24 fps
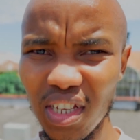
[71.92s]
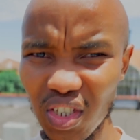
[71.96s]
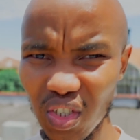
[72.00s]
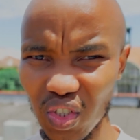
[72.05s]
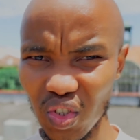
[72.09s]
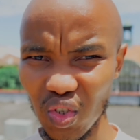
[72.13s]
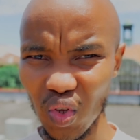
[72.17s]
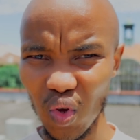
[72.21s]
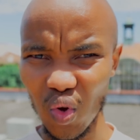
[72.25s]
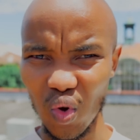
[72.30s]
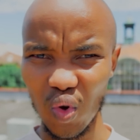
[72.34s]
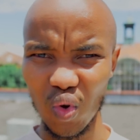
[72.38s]

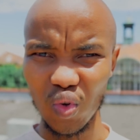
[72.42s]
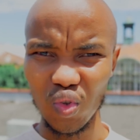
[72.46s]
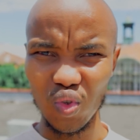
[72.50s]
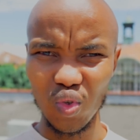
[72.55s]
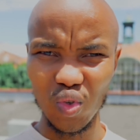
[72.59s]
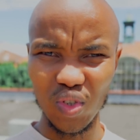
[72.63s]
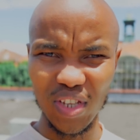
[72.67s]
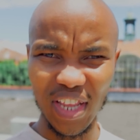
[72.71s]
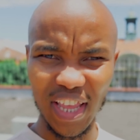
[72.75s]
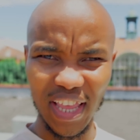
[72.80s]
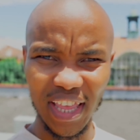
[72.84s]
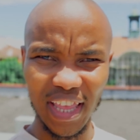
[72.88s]
so
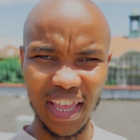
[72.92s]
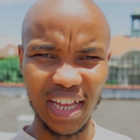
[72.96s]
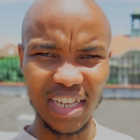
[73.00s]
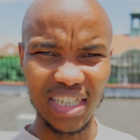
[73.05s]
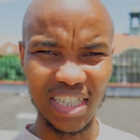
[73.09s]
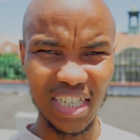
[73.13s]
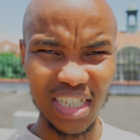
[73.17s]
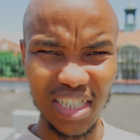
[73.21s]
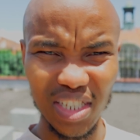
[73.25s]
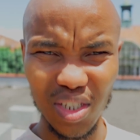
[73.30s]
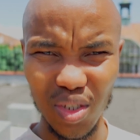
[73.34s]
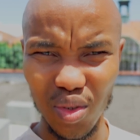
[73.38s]
today I
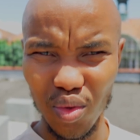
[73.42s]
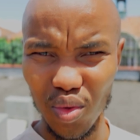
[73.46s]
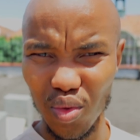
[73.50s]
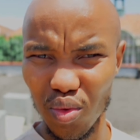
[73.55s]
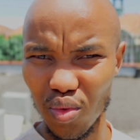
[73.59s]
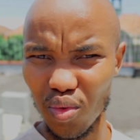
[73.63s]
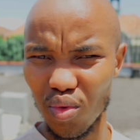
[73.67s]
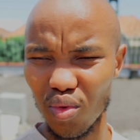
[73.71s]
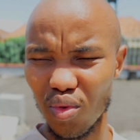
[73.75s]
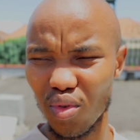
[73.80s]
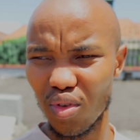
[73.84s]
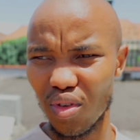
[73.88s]
just
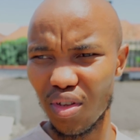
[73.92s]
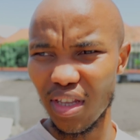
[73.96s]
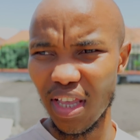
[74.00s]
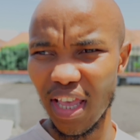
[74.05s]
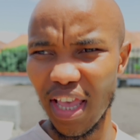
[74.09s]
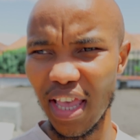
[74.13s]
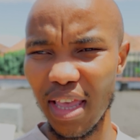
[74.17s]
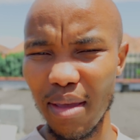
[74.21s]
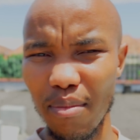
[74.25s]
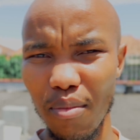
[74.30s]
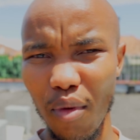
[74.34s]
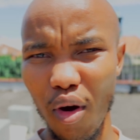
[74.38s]

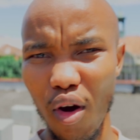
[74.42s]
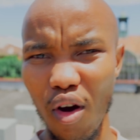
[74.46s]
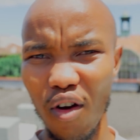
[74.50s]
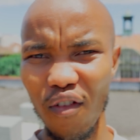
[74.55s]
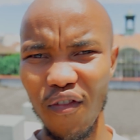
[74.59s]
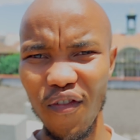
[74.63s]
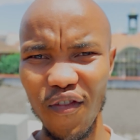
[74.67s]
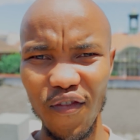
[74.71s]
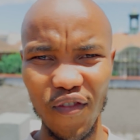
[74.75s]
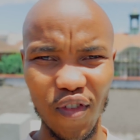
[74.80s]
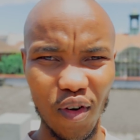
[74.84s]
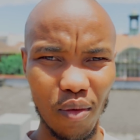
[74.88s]
came
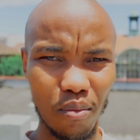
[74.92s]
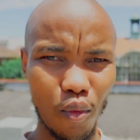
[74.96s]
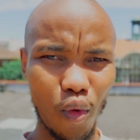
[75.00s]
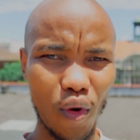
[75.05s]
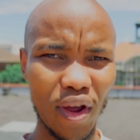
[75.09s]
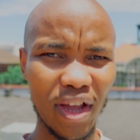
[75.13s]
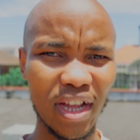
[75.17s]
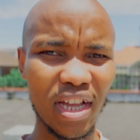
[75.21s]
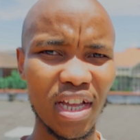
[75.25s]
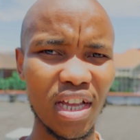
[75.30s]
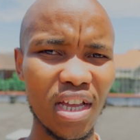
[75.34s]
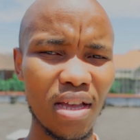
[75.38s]
off from
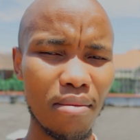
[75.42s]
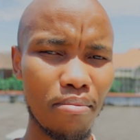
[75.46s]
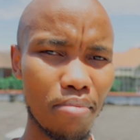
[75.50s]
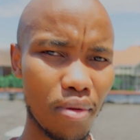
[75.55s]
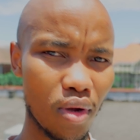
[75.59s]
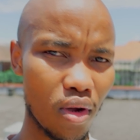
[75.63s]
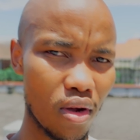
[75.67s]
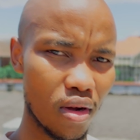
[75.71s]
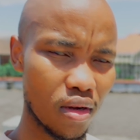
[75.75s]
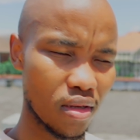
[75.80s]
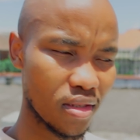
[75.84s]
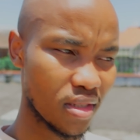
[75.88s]
work
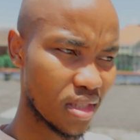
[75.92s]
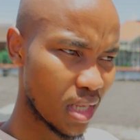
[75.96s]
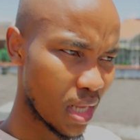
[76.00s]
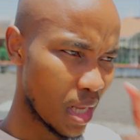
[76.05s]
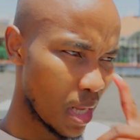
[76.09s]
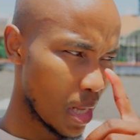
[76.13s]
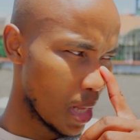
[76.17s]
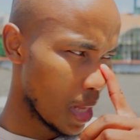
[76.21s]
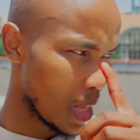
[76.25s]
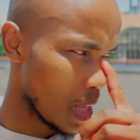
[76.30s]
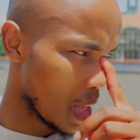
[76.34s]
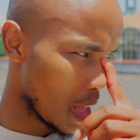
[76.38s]
because
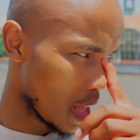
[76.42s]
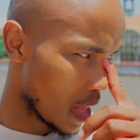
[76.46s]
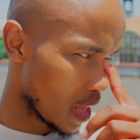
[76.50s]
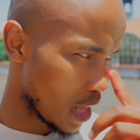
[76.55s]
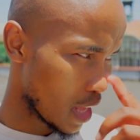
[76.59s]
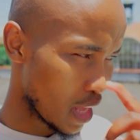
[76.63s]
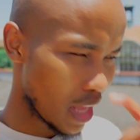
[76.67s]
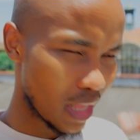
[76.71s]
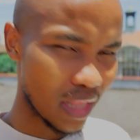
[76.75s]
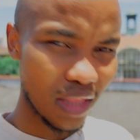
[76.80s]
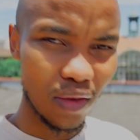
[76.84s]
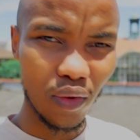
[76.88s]

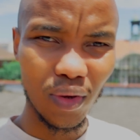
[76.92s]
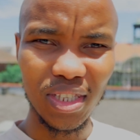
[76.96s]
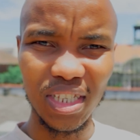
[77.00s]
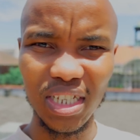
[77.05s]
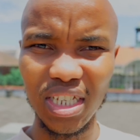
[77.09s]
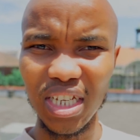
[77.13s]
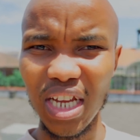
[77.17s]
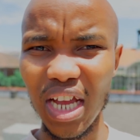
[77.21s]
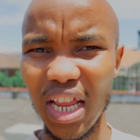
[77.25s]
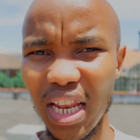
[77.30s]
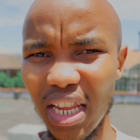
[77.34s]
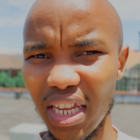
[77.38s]
there was a
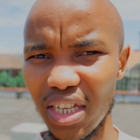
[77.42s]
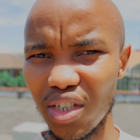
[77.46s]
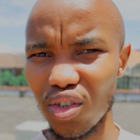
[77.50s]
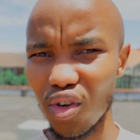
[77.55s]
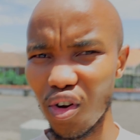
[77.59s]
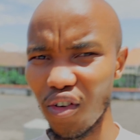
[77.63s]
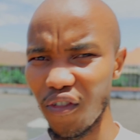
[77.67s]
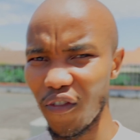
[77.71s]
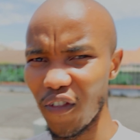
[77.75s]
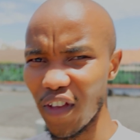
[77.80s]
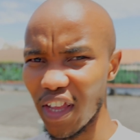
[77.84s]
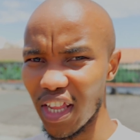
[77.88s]
challenge
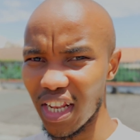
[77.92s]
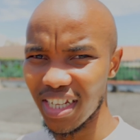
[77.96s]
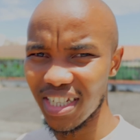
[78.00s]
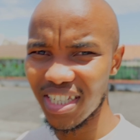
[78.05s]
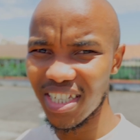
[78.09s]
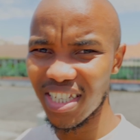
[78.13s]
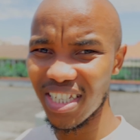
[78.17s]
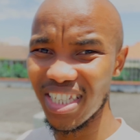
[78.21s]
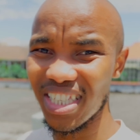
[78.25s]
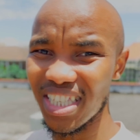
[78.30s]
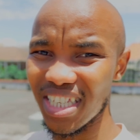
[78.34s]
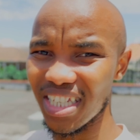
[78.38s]
of
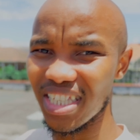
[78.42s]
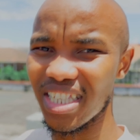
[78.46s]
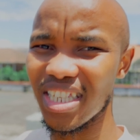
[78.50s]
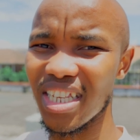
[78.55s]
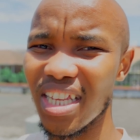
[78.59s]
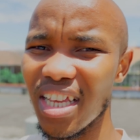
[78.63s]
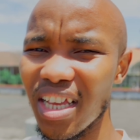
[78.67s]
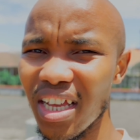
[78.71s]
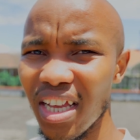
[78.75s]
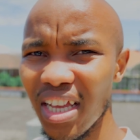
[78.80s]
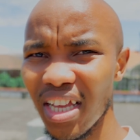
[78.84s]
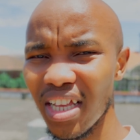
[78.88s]
electricity.
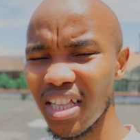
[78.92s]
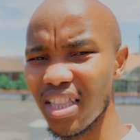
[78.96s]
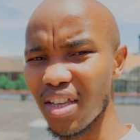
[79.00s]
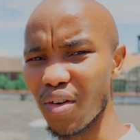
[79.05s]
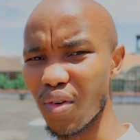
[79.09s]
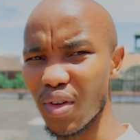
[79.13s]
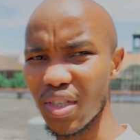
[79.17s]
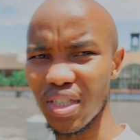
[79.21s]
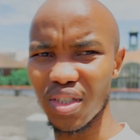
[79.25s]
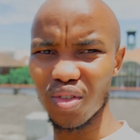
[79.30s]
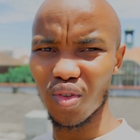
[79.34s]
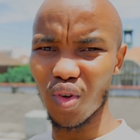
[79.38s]
There
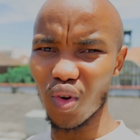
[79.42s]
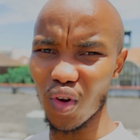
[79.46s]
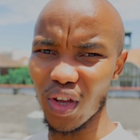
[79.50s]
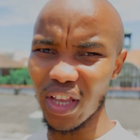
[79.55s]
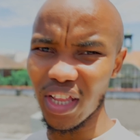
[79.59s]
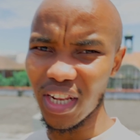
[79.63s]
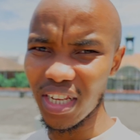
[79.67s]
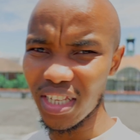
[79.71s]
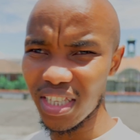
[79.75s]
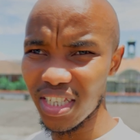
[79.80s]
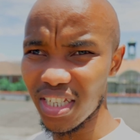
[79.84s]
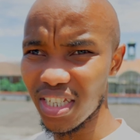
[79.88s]
was no
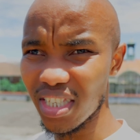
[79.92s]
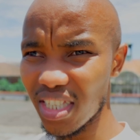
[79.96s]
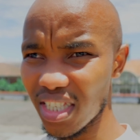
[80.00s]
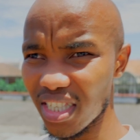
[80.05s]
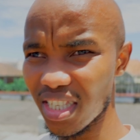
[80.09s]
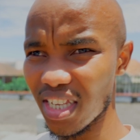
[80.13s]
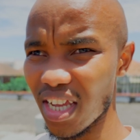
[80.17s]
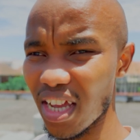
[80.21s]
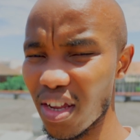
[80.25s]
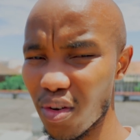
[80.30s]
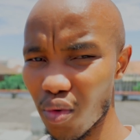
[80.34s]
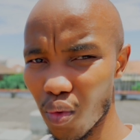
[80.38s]

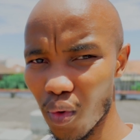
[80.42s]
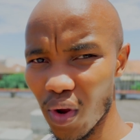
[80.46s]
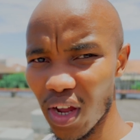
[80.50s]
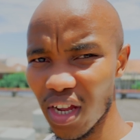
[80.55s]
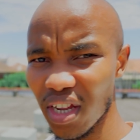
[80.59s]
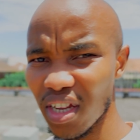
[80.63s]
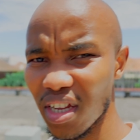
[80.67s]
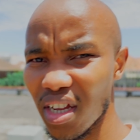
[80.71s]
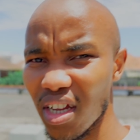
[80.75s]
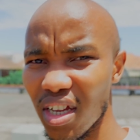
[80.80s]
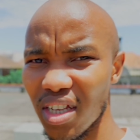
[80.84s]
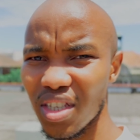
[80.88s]
electricity at work,
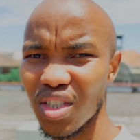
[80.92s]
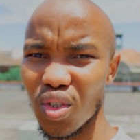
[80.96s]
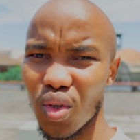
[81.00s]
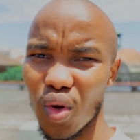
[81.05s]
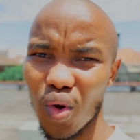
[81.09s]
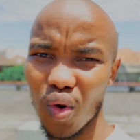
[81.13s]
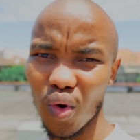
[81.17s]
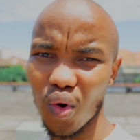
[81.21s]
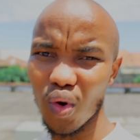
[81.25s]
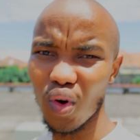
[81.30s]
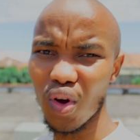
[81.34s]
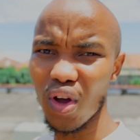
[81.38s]

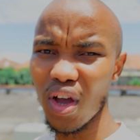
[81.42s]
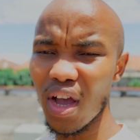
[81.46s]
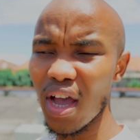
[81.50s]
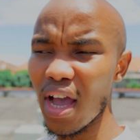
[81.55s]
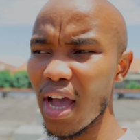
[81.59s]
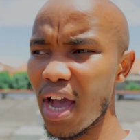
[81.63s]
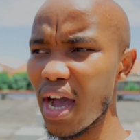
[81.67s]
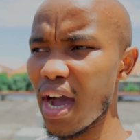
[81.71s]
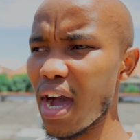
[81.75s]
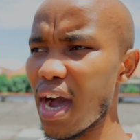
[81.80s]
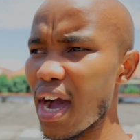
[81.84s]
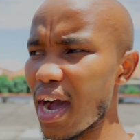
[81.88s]
so
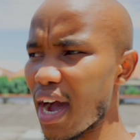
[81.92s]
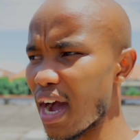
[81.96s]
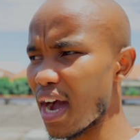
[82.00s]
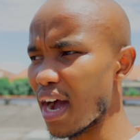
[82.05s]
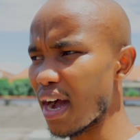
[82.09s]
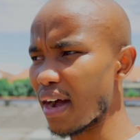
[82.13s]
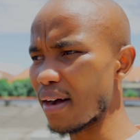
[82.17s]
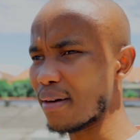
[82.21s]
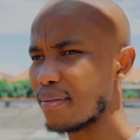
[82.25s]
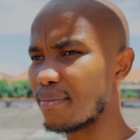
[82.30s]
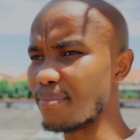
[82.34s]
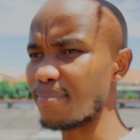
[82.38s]

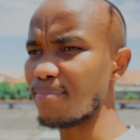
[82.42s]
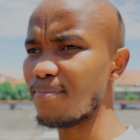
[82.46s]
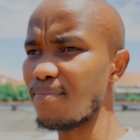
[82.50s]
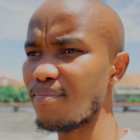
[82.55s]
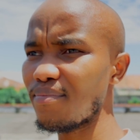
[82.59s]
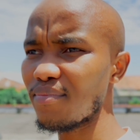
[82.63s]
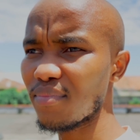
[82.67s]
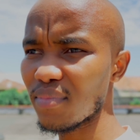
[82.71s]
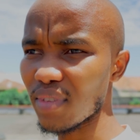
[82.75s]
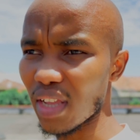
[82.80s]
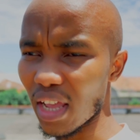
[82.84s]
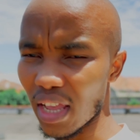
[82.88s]

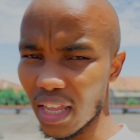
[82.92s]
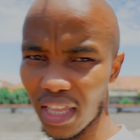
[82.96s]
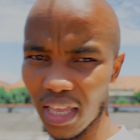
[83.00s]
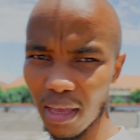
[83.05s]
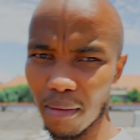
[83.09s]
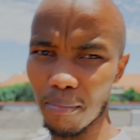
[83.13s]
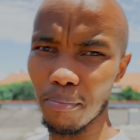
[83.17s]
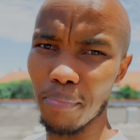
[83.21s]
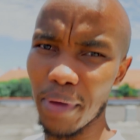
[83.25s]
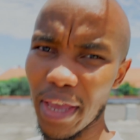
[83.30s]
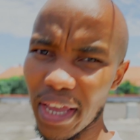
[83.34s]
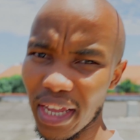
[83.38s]
I
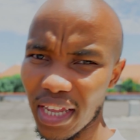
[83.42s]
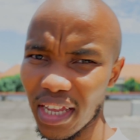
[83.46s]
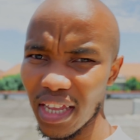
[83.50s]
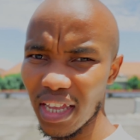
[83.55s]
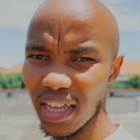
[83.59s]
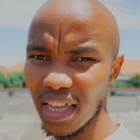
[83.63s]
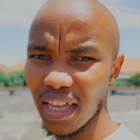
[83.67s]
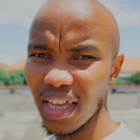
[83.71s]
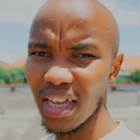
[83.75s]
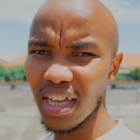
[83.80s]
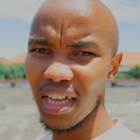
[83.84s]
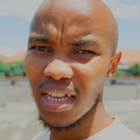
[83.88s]
came back.
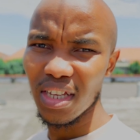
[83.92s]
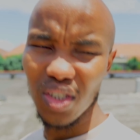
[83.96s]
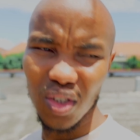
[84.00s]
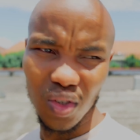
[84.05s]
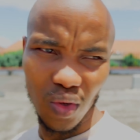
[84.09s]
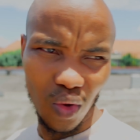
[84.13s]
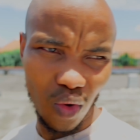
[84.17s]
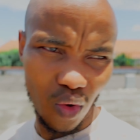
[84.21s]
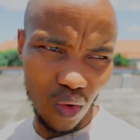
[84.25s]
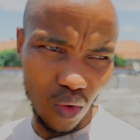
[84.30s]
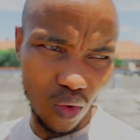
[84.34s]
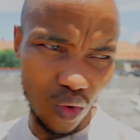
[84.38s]

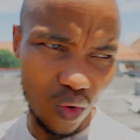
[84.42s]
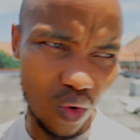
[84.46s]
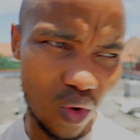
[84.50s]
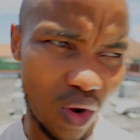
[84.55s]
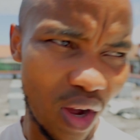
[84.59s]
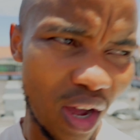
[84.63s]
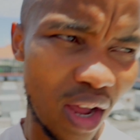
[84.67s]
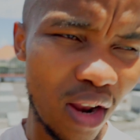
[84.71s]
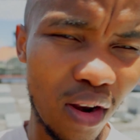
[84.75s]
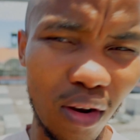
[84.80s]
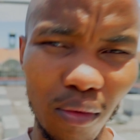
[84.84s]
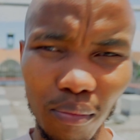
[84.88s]
So
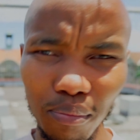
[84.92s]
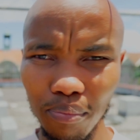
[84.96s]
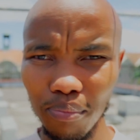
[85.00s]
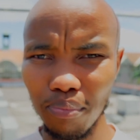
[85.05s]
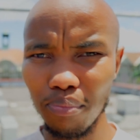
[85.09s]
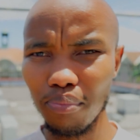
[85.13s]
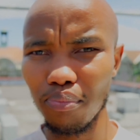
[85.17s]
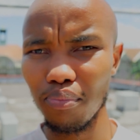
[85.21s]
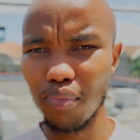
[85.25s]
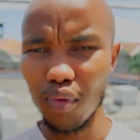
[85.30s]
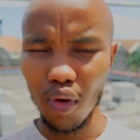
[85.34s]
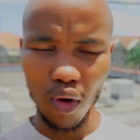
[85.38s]
I'll
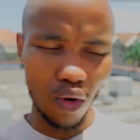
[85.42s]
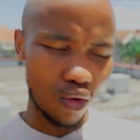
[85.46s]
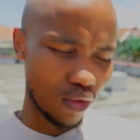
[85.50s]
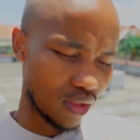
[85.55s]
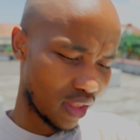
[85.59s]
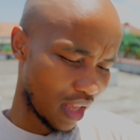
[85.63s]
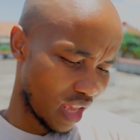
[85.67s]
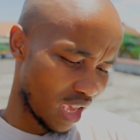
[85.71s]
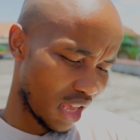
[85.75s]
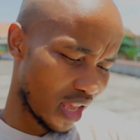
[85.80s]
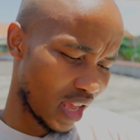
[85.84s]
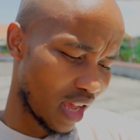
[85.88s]
go
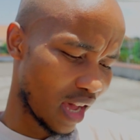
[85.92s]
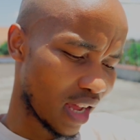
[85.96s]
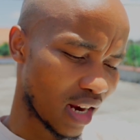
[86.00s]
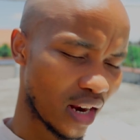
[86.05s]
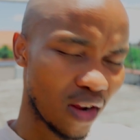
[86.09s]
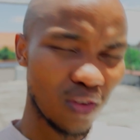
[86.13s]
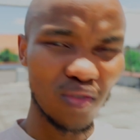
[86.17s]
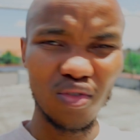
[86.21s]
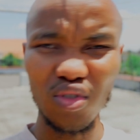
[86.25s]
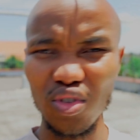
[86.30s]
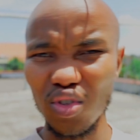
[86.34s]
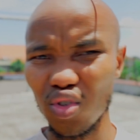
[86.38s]
there
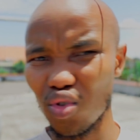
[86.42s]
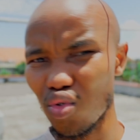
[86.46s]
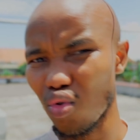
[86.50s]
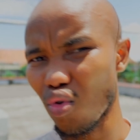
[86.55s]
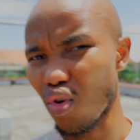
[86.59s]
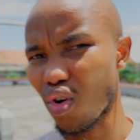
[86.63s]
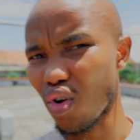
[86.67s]
around 2